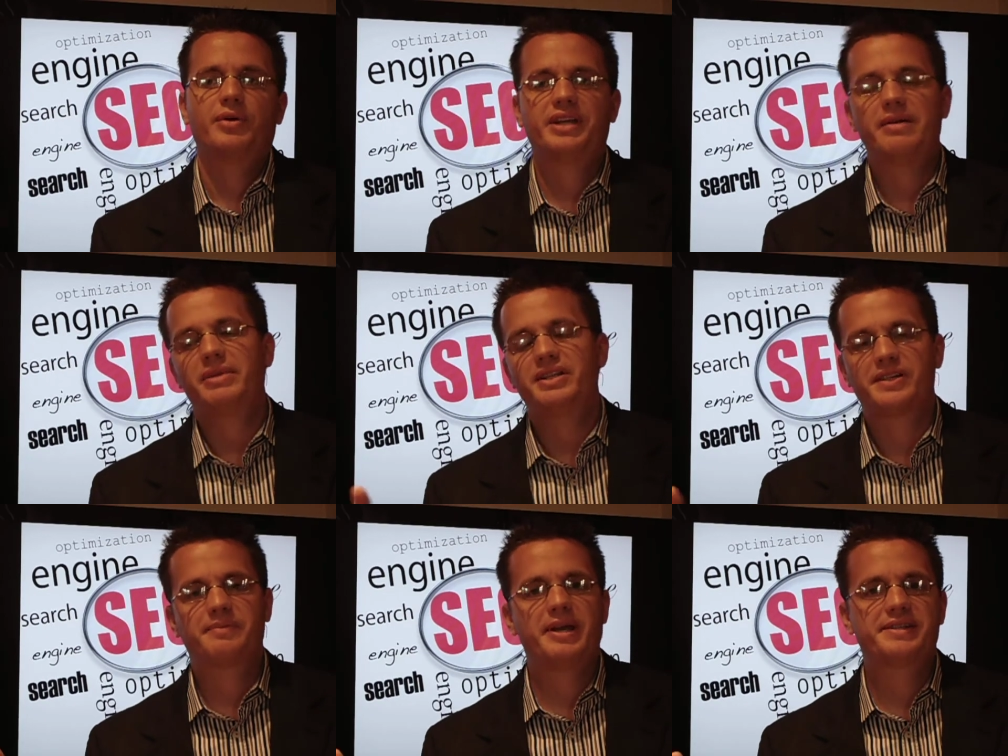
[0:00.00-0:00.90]
that means
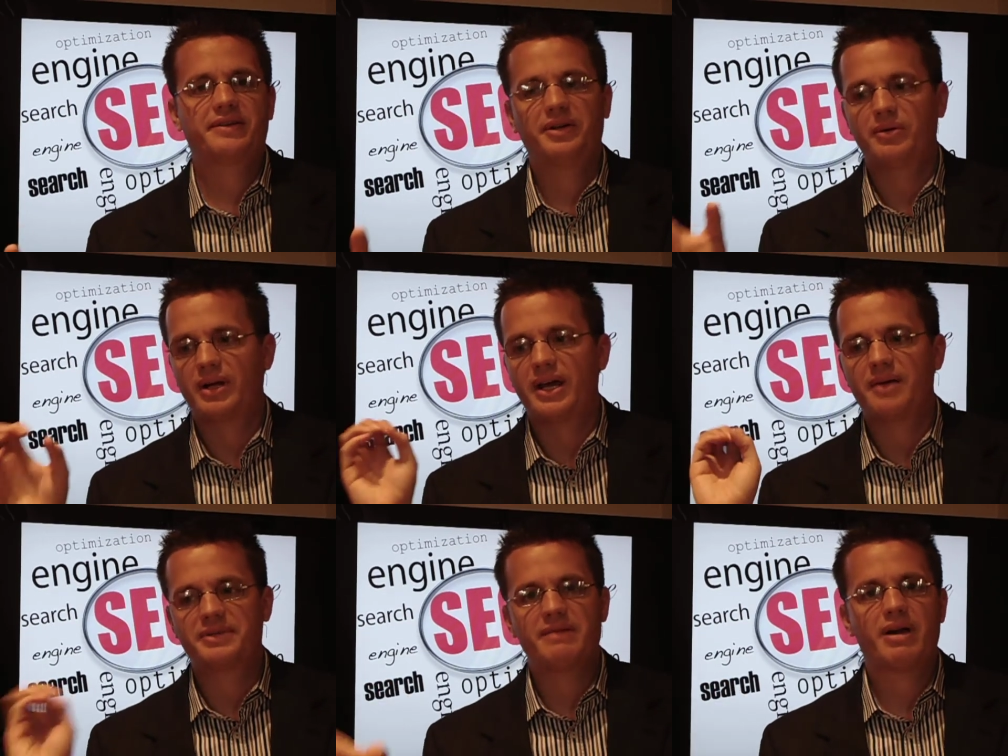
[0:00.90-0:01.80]
is basically when I
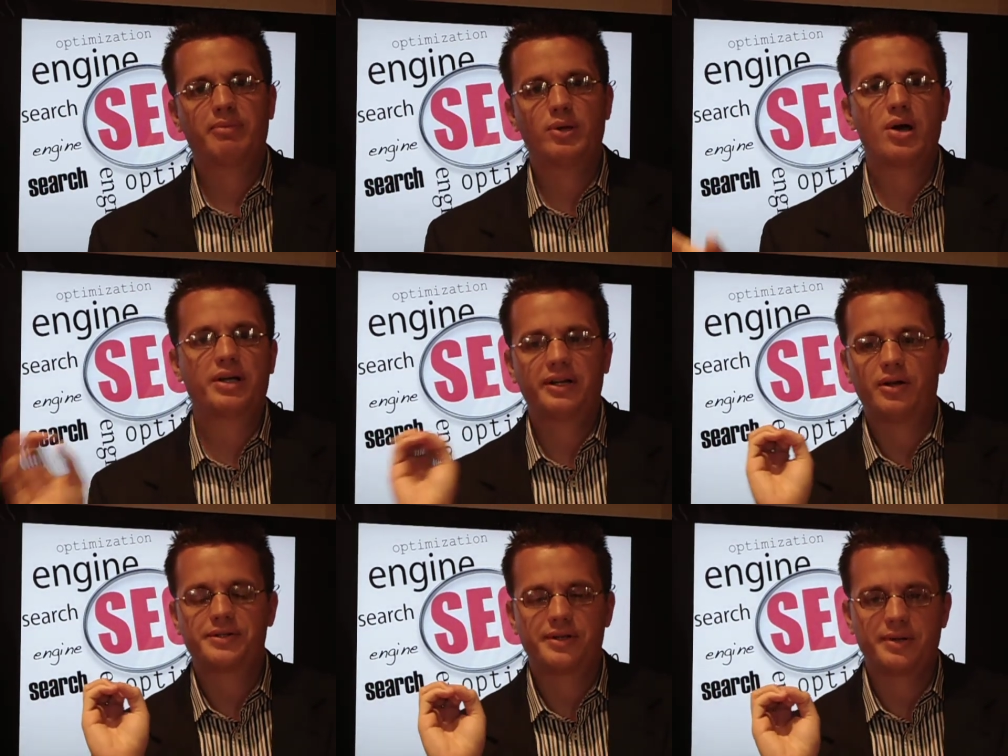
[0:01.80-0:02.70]
update my blog, it
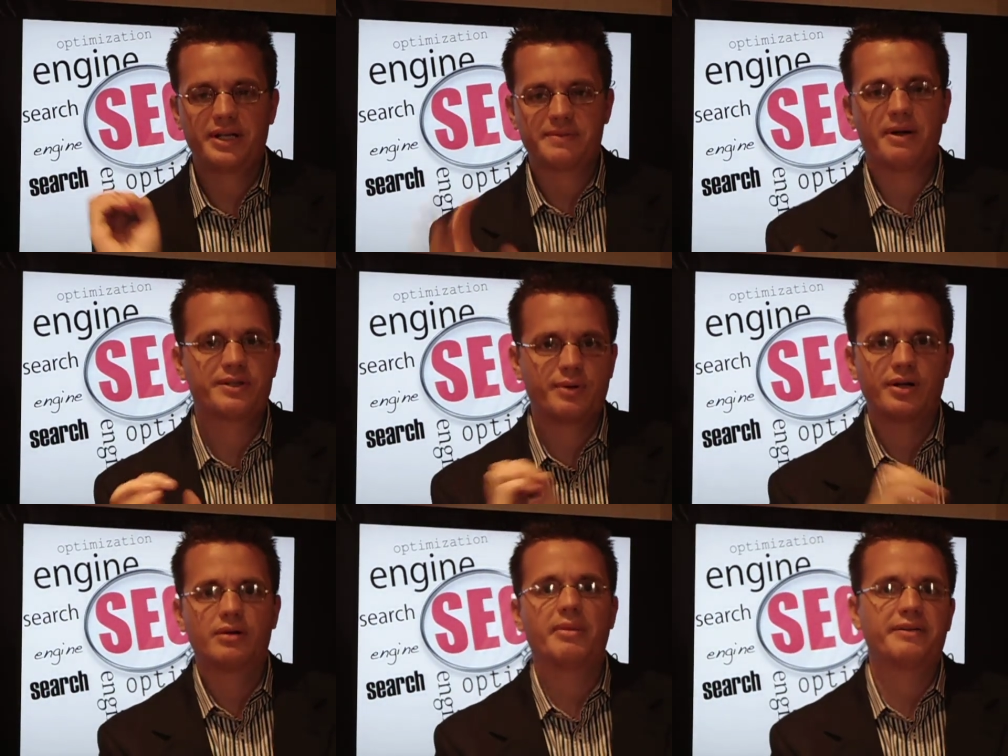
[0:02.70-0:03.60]
also hits my
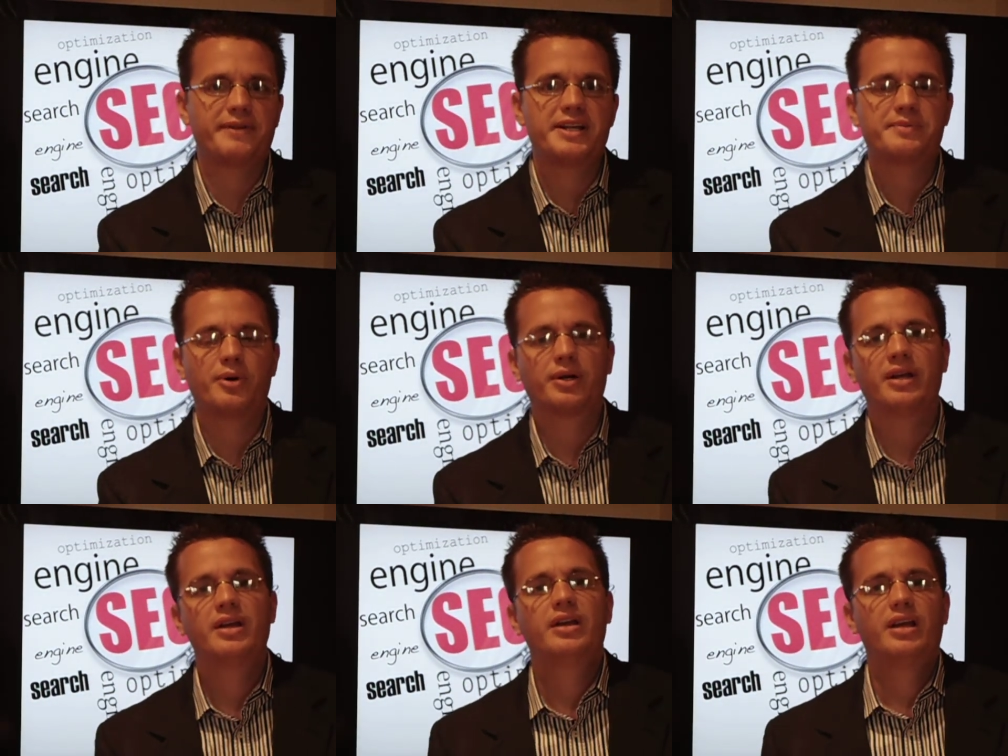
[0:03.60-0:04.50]
Twitter and my Facebook.
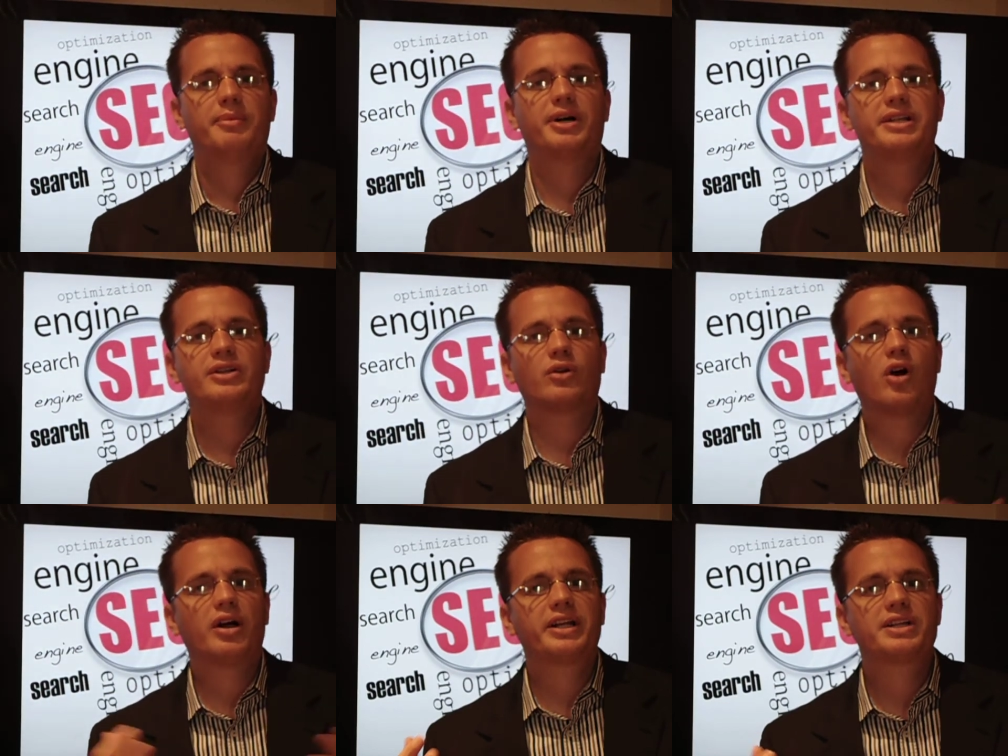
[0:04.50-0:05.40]
But your
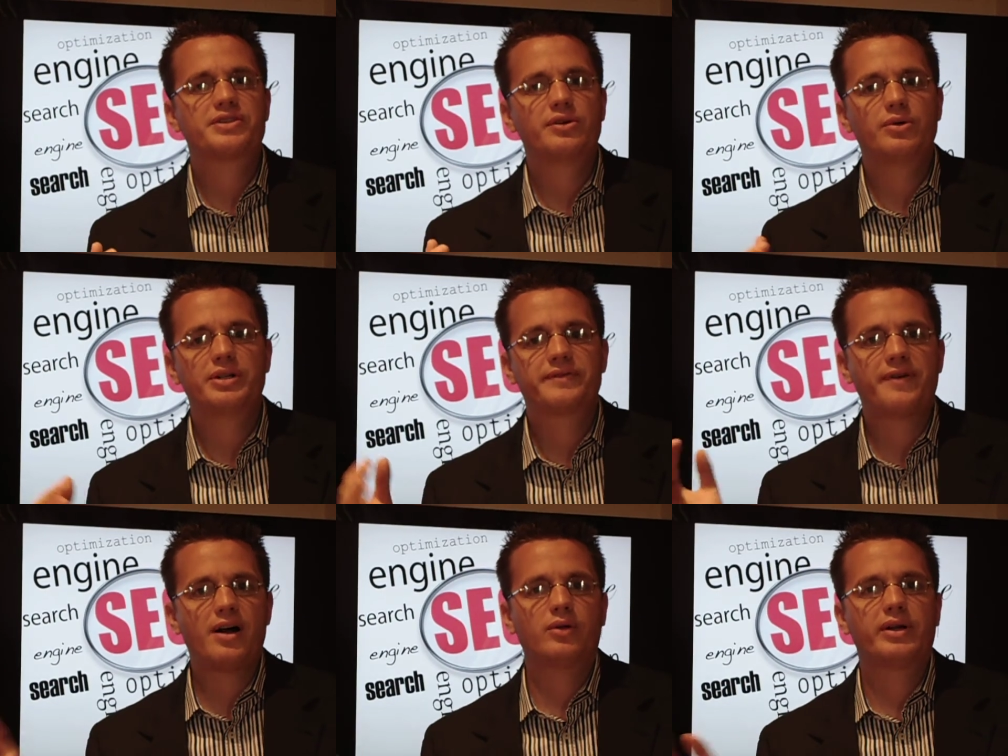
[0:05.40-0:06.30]
audience who is
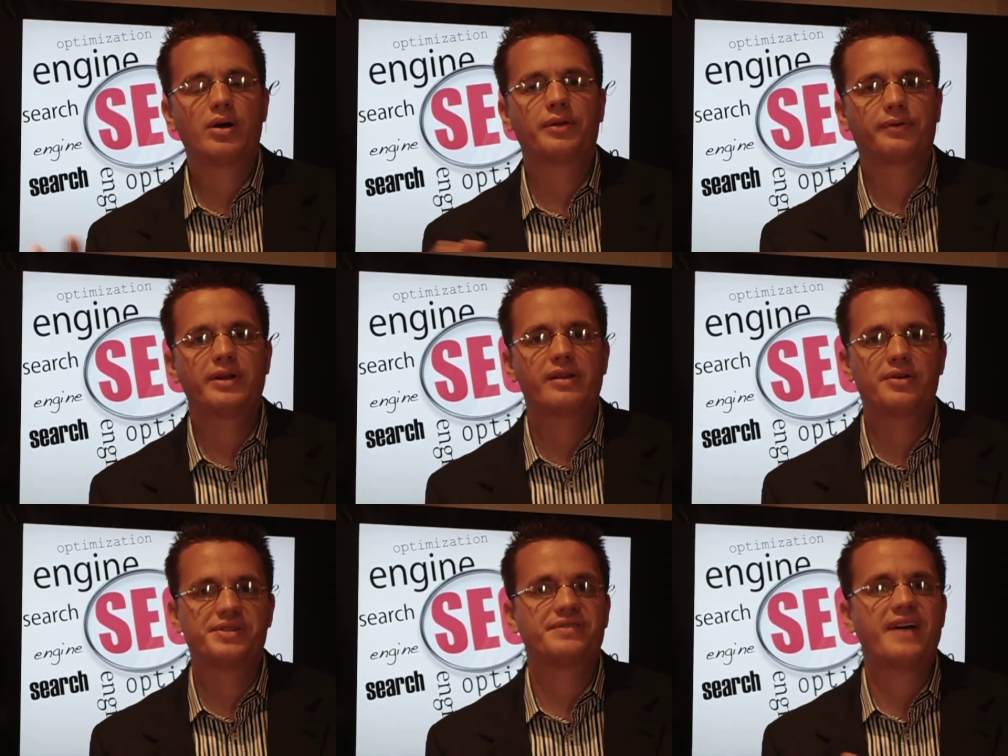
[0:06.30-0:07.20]
following all three of
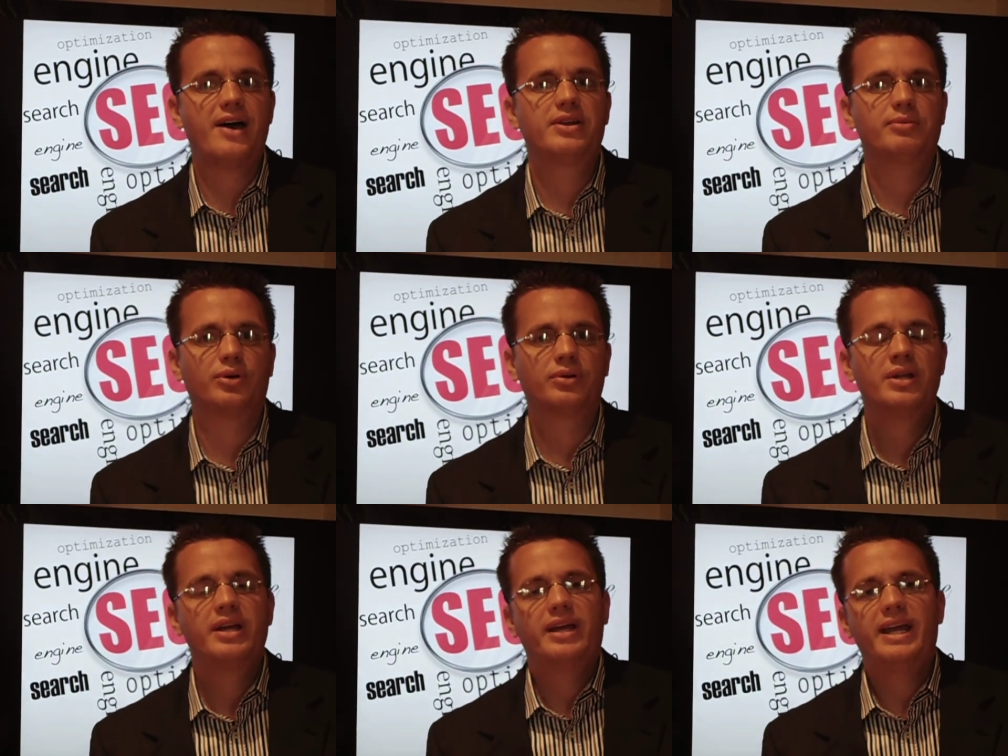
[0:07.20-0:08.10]
those is valuable.
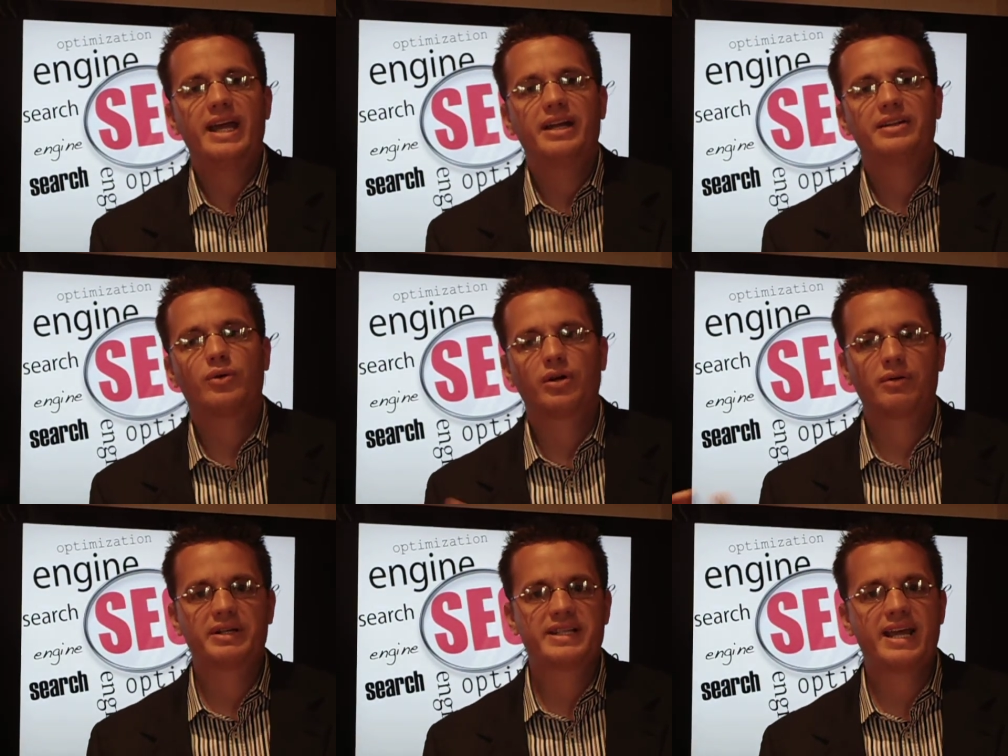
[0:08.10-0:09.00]
And in order to
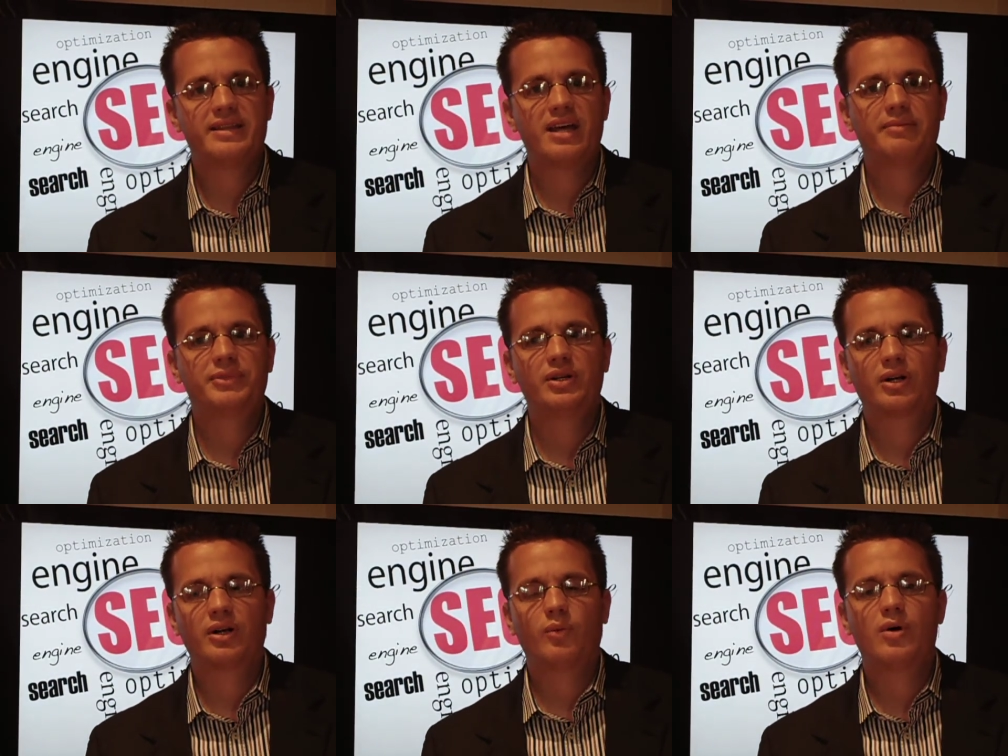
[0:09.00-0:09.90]
retain them, you're
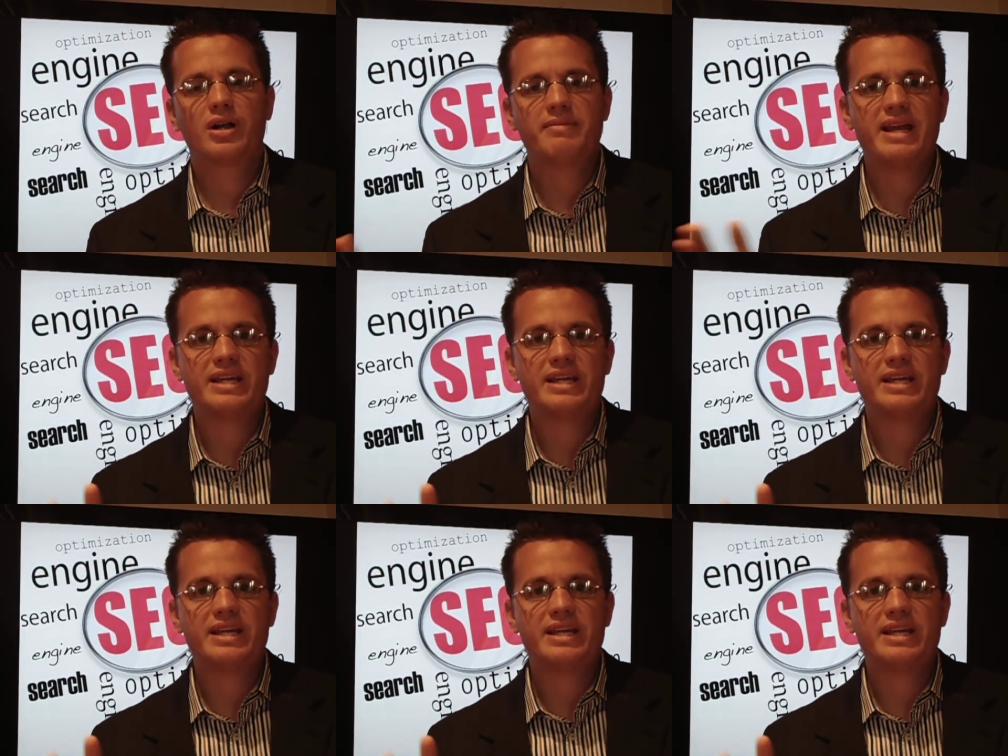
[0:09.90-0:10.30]
going to want to make